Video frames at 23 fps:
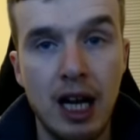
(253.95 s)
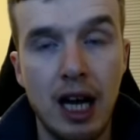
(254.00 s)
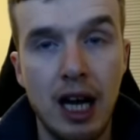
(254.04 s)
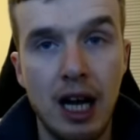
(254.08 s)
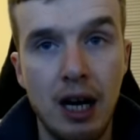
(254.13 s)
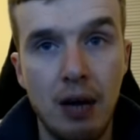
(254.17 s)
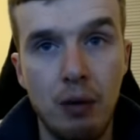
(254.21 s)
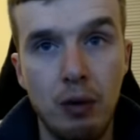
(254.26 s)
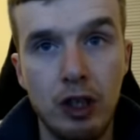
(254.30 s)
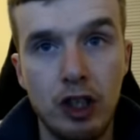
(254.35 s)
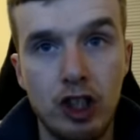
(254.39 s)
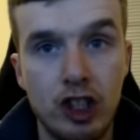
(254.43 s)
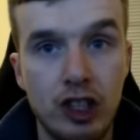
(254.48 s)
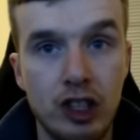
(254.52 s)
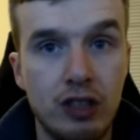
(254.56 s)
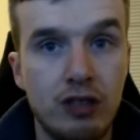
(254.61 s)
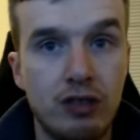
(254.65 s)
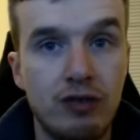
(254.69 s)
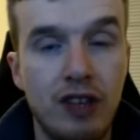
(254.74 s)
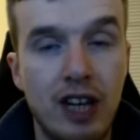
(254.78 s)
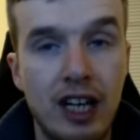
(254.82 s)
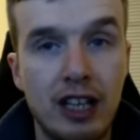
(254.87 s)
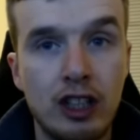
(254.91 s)
which is
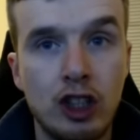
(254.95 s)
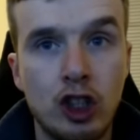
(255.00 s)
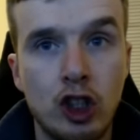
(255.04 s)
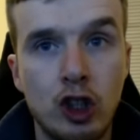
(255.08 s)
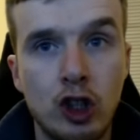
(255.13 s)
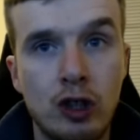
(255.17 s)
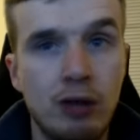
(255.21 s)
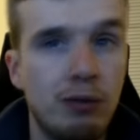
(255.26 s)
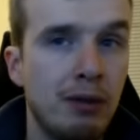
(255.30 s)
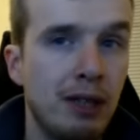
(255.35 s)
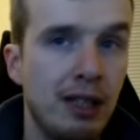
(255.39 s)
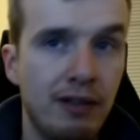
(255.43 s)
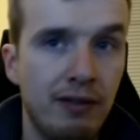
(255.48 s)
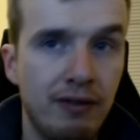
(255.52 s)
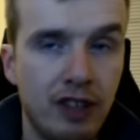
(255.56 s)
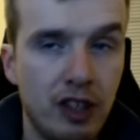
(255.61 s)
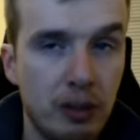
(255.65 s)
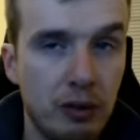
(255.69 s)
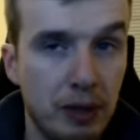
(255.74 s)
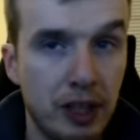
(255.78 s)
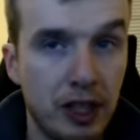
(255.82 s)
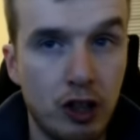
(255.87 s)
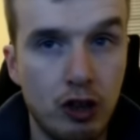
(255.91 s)
Firestorm, and then followed
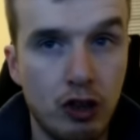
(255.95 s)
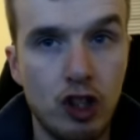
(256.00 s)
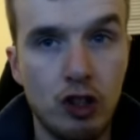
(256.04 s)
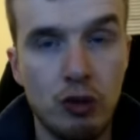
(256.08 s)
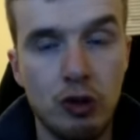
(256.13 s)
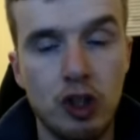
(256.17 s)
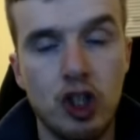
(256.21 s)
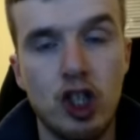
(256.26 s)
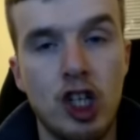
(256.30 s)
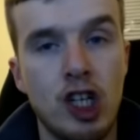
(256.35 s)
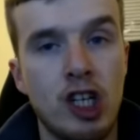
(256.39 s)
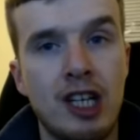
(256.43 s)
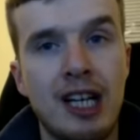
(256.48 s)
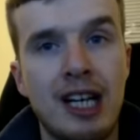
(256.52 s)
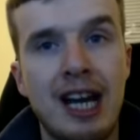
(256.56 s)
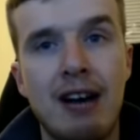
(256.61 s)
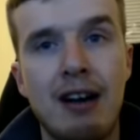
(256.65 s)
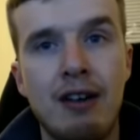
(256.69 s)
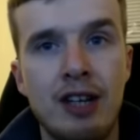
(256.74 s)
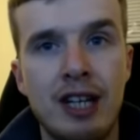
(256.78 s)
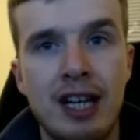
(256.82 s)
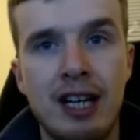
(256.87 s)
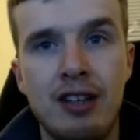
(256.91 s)
by the creature which is
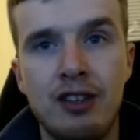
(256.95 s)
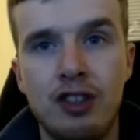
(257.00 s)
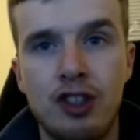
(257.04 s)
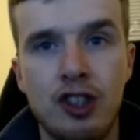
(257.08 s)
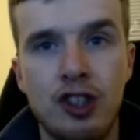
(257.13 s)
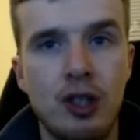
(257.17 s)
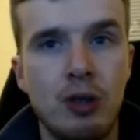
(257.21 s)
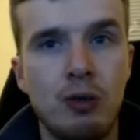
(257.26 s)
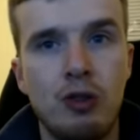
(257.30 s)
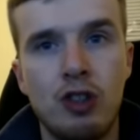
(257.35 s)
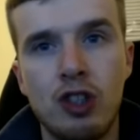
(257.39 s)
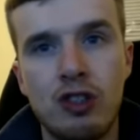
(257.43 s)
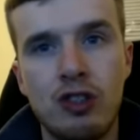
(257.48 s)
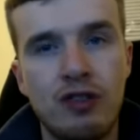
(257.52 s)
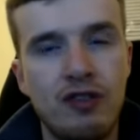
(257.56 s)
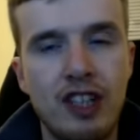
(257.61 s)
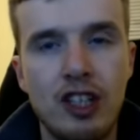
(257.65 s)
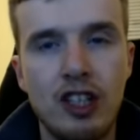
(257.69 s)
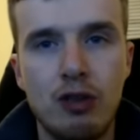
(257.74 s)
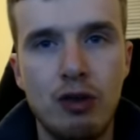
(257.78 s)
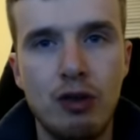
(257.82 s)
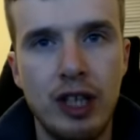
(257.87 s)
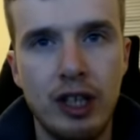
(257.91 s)
Garadan. So just
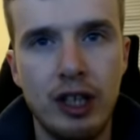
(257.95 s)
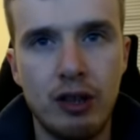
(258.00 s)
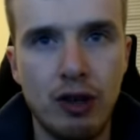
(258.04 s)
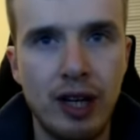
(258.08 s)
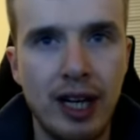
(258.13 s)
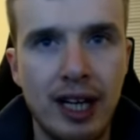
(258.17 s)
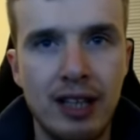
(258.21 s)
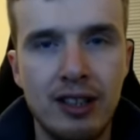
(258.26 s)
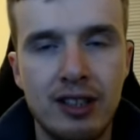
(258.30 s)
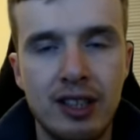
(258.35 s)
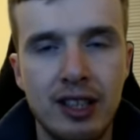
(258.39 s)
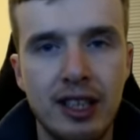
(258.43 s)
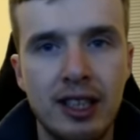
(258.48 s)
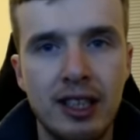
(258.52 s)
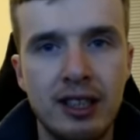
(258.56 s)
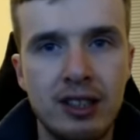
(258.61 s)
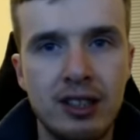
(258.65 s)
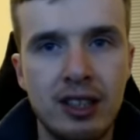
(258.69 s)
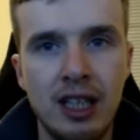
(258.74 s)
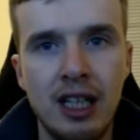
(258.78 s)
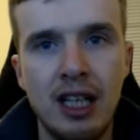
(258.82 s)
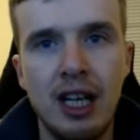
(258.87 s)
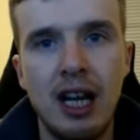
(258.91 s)
fits really great into this,
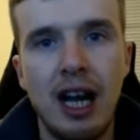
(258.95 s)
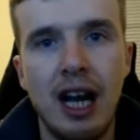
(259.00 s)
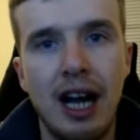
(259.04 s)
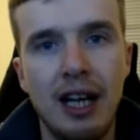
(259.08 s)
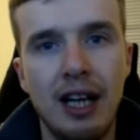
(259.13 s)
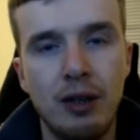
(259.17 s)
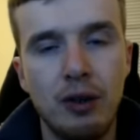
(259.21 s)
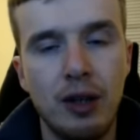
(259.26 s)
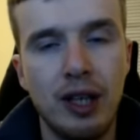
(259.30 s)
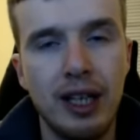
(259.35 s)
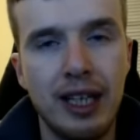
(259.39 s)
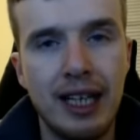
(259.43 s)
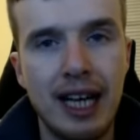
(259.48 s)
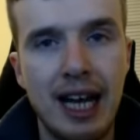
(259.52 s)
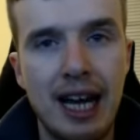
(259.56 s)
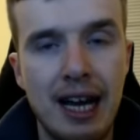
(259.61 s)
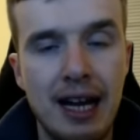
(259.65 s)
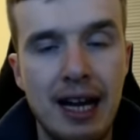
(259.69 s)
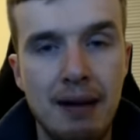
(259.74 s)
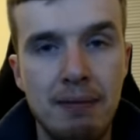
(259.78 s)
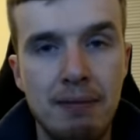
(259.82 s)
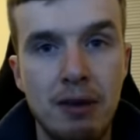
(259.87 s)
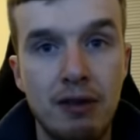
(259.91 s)
and you can get
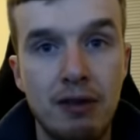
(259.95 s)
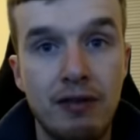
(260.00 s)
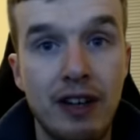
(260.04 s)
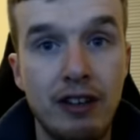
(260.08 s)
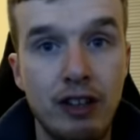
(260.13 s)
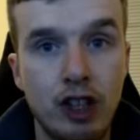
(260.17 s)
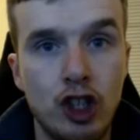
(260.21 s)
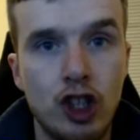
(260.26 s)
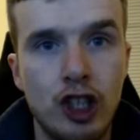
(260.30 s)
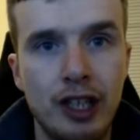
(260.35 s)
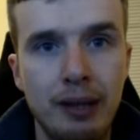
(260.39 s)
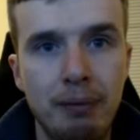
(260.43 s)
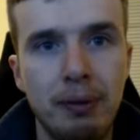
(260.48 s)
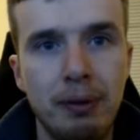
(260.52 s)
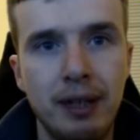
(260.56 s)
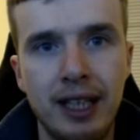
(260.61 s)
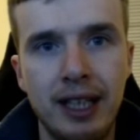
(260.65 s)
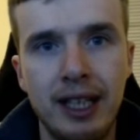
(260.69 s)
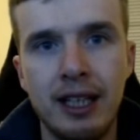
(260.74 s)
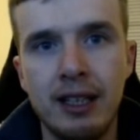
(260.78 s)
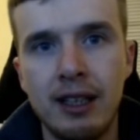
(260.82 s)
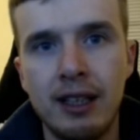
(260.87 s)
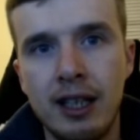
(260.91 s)
him very
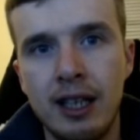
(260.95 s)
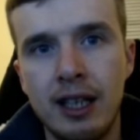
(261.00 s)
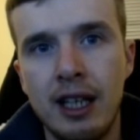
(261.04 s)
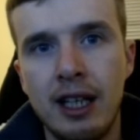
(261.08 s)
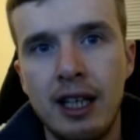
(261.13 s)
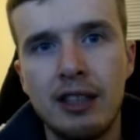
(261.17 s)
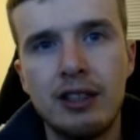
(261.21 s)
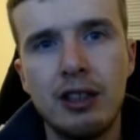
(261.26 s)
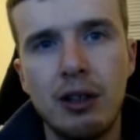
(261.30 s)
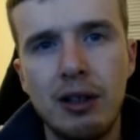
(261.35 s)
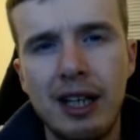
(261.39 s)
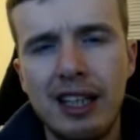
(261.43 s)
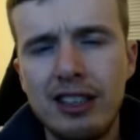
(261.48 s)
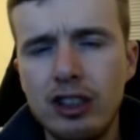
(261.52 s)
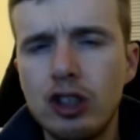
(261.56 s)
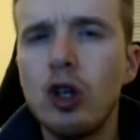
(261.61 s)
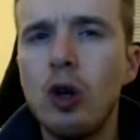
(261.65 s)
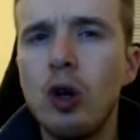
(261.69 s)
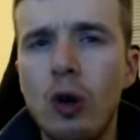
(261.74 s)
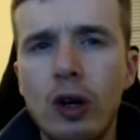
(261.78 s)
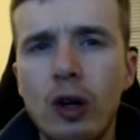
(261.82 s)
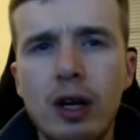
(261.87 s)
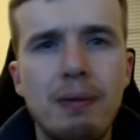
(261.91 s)
cheaply. So let's
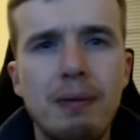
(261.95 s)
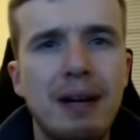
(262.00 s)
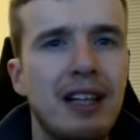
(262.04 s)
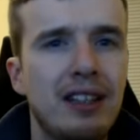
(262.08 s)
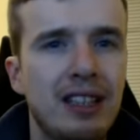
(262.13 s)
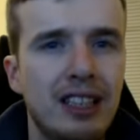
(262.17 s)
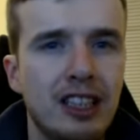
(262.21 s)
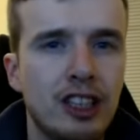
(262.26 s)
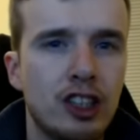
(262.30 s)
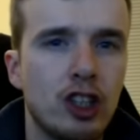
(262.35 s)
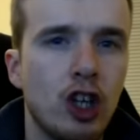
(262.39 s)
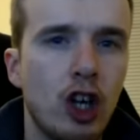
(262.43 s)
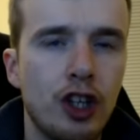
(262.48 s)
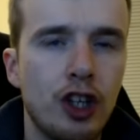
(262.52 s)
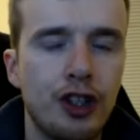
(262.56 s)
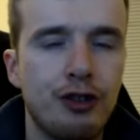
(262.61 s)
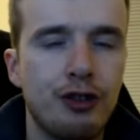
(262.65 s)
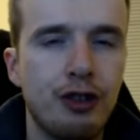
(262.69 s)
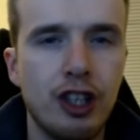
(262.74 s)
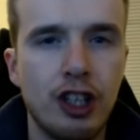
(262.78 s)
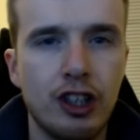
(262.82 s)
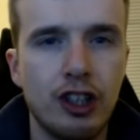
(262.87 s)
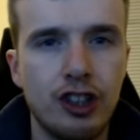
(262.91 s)
talk about these cost
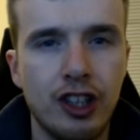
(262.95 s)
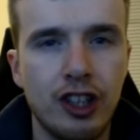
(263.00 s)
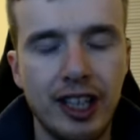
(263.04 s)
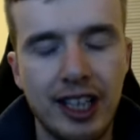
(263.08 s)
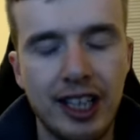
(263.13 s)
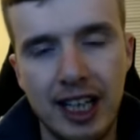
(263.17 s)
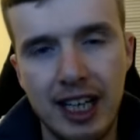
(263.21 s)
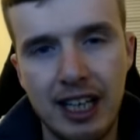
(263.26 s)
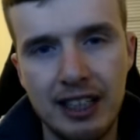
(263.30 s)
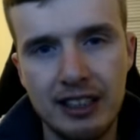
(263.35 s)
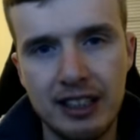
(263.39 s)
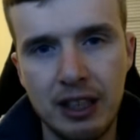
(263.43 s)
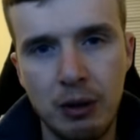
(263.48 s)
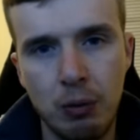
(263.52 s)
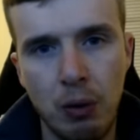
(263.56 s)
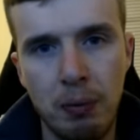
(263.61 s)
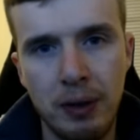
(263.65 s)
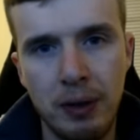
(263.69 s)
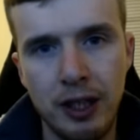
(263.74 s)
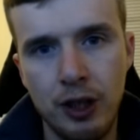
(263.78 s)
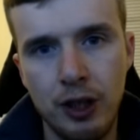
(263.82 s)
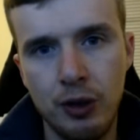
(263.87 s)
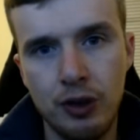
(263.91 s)
reduction cards that we'll be
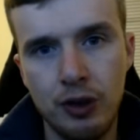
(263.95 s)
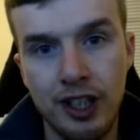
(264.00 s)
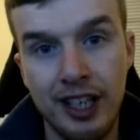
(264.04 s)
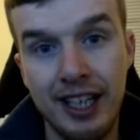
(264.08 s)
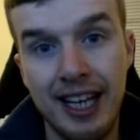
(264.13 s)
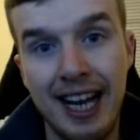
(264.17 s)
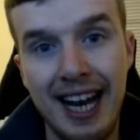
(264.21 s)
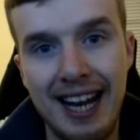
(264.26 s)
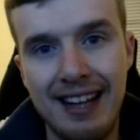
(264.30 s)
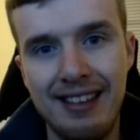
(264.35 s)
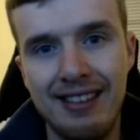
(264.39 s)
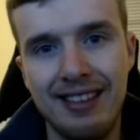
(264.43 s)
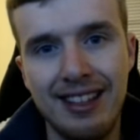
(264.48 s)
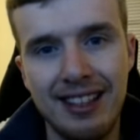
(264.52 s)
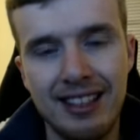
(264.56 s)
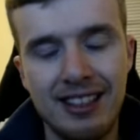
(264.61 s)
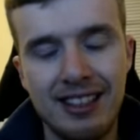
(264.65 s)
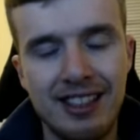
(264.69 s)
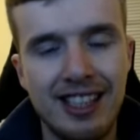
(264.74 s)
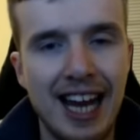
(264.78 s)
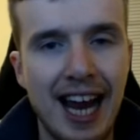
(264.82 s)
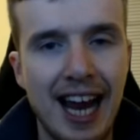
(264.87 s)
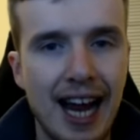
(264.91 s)
using in this
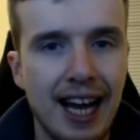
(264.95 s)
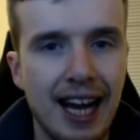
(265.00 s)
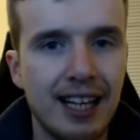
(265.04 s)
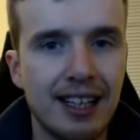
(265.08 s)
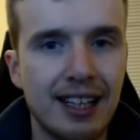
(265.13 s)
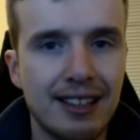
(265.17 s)
deck.